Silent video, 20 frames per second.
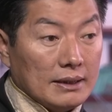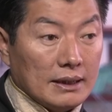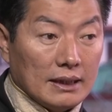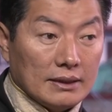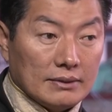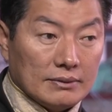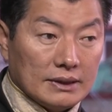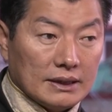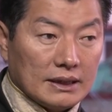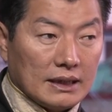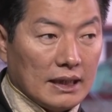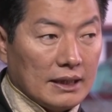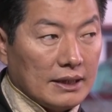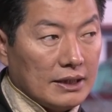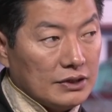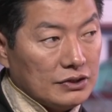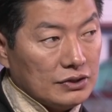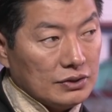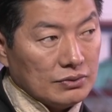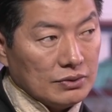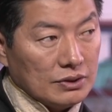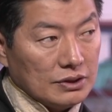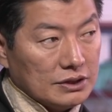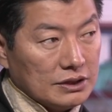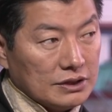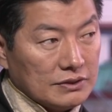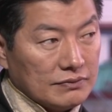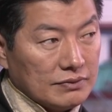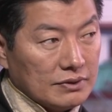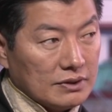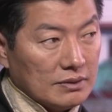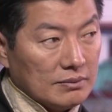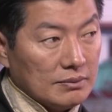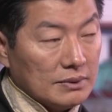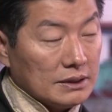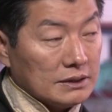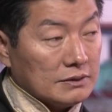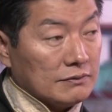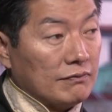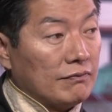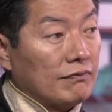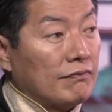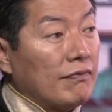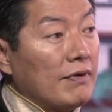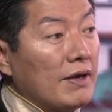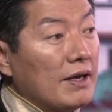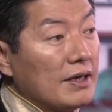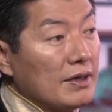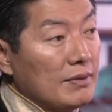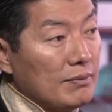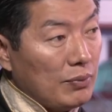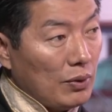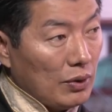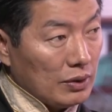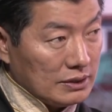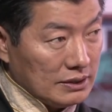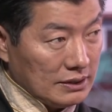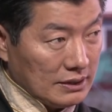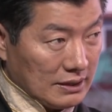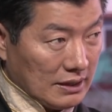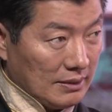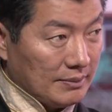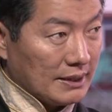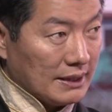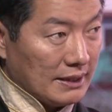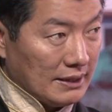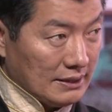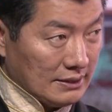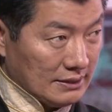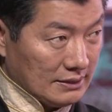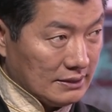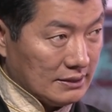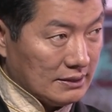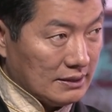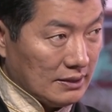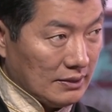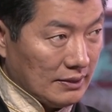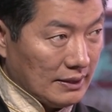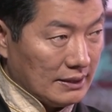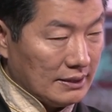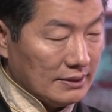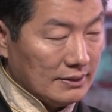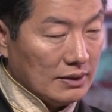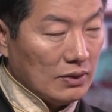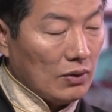then reincarnation, religious freedom is very important in coming years, right?